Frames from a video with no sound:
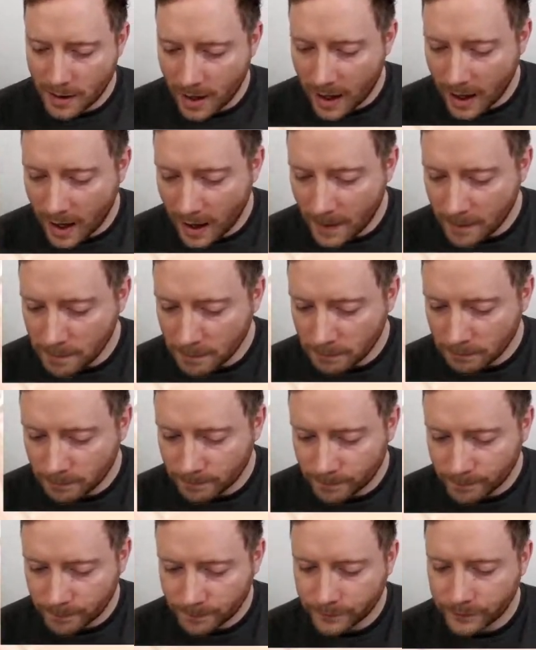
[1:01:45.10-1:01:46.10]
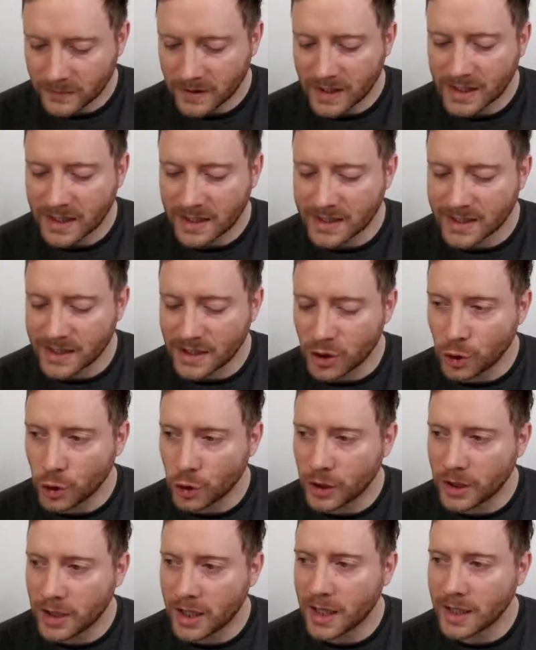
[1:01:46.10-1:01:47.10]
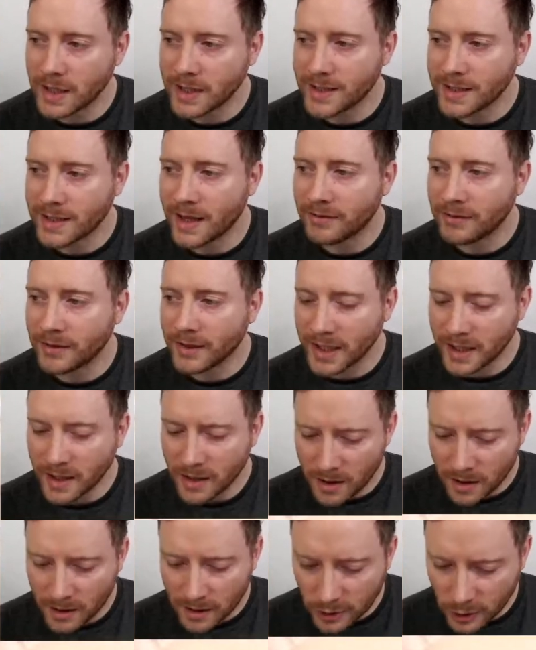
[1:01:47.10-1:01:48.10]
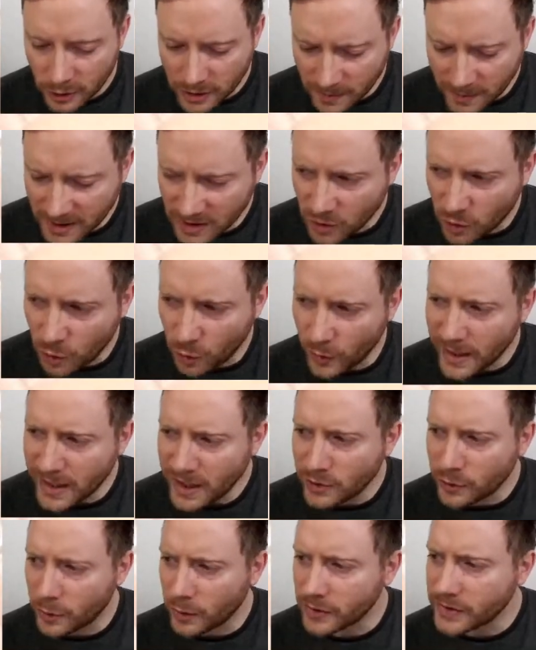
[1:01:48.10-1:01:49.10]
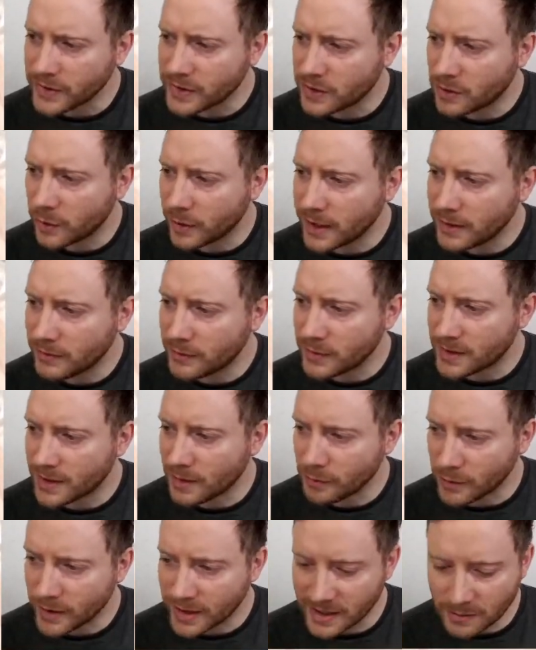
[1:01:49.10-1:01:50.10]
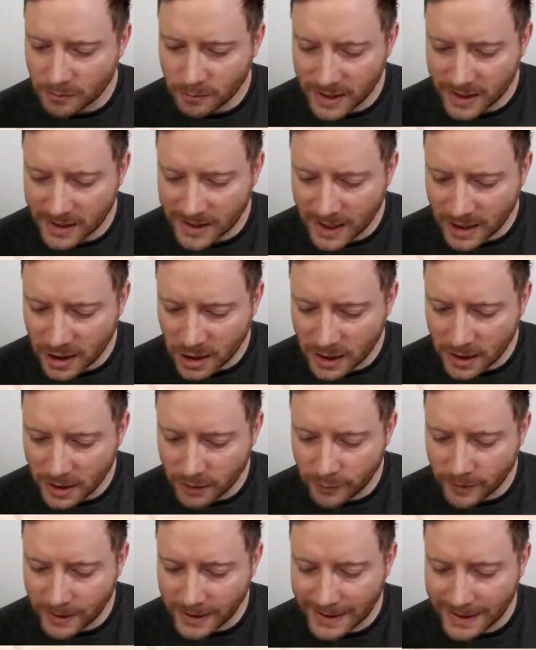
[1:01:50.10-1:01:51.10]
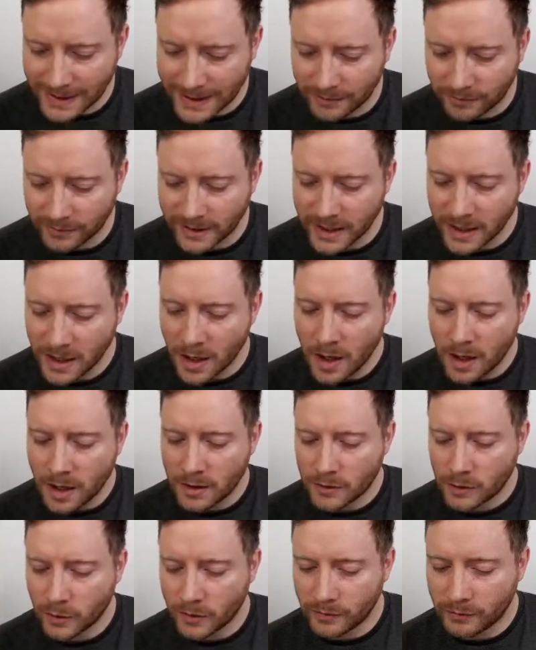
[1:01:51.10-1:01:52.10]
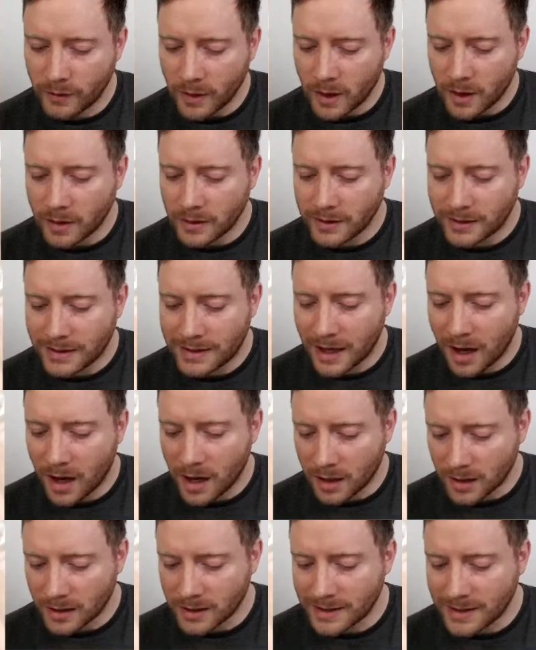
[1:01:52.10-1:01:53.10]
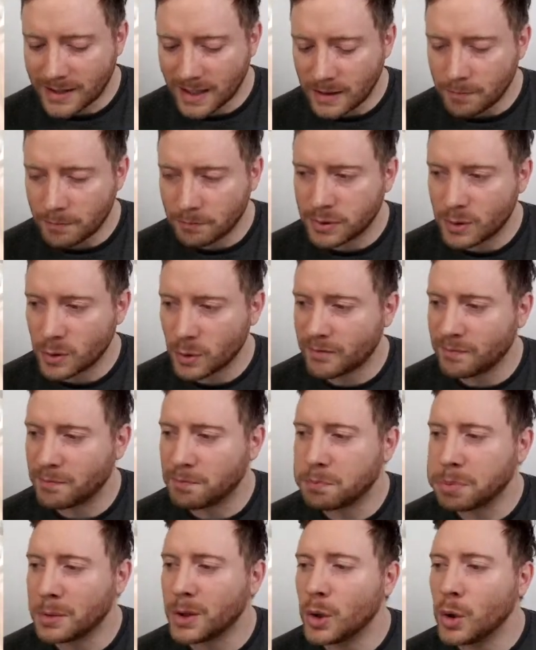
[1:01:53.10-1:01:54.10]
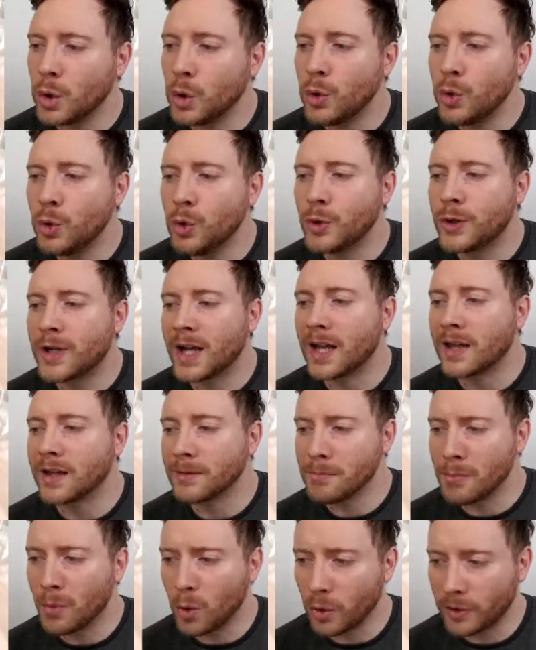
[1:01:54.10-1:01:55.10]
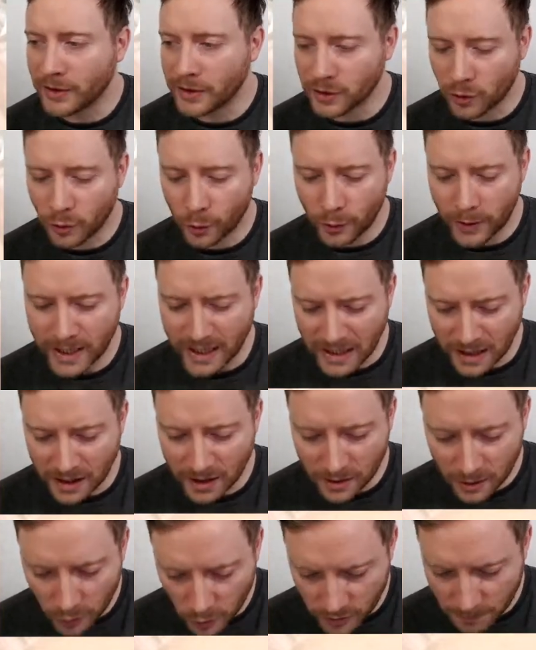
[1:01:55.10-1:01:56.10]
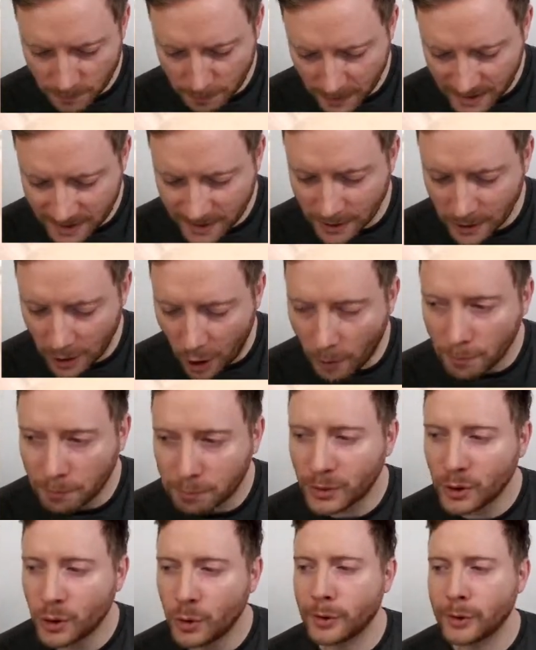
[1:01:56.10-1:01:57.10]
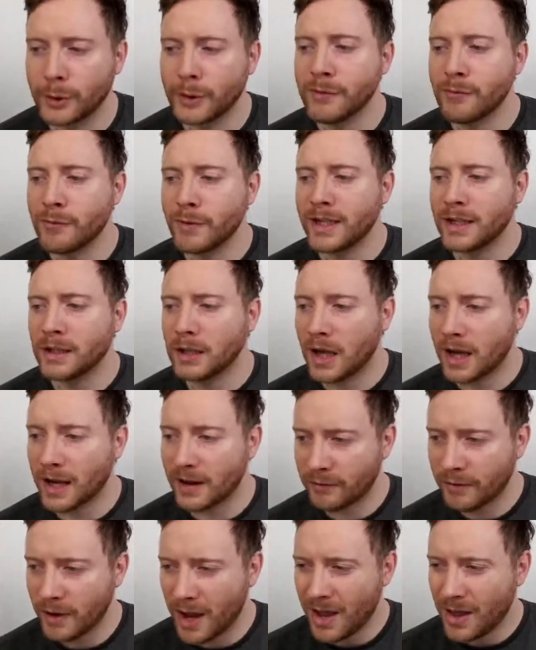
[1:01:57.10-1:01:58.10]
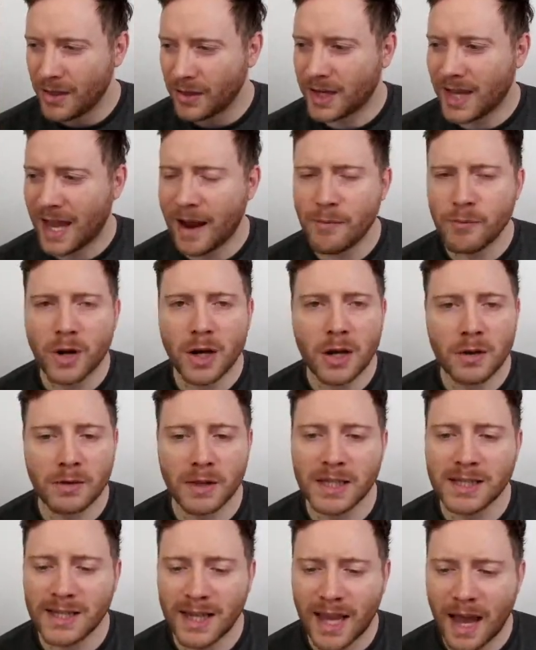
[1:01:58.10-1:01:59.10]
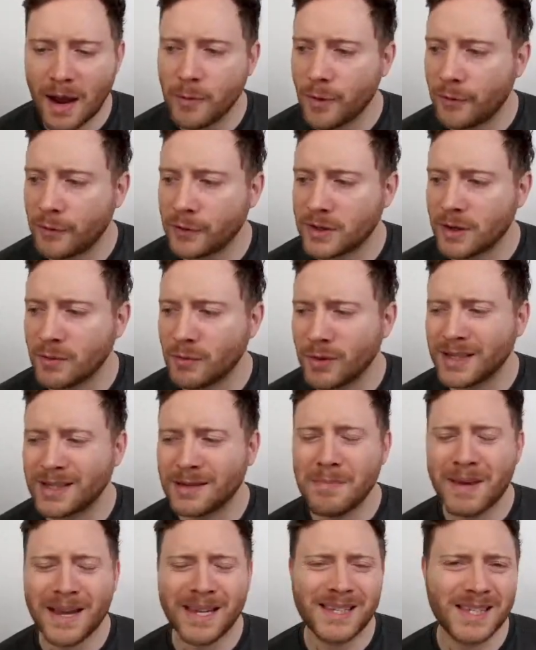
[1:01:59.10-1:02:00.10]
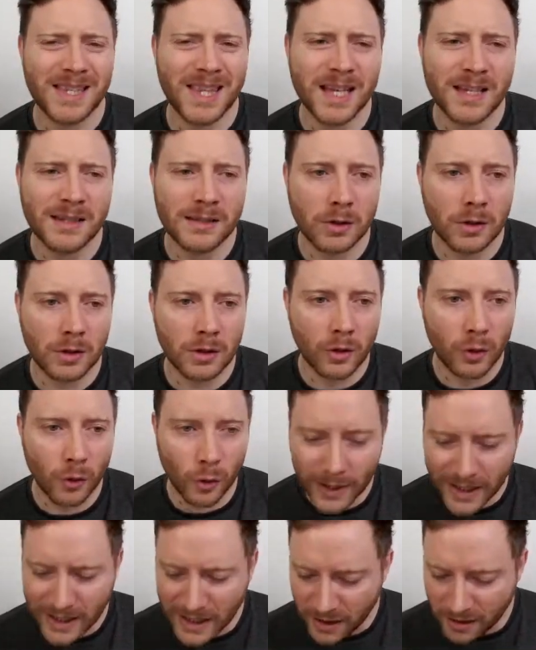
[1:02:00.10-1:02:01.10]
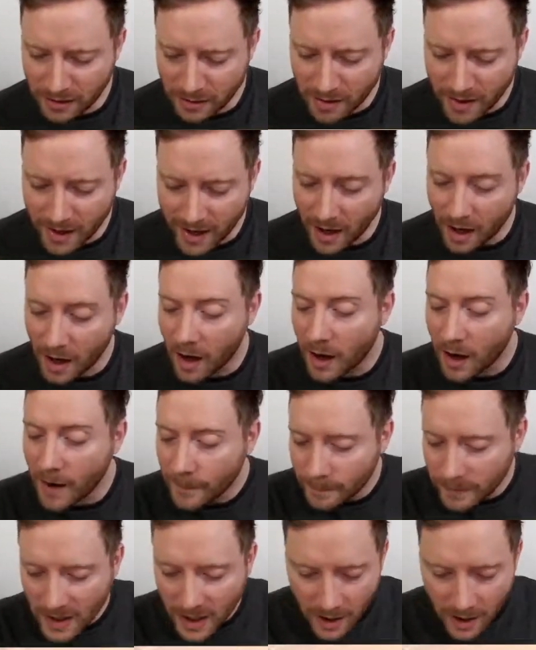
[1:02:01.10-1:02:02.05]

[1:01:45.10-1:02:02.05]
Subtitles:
The azure color's lovely. Looks a bit greener on the screen for some reason, but it's actually a really lovely sort of dark, deep sort of blue color more than green. It's a lot bluer in real life. This camera for some reason makes things look greener than they are.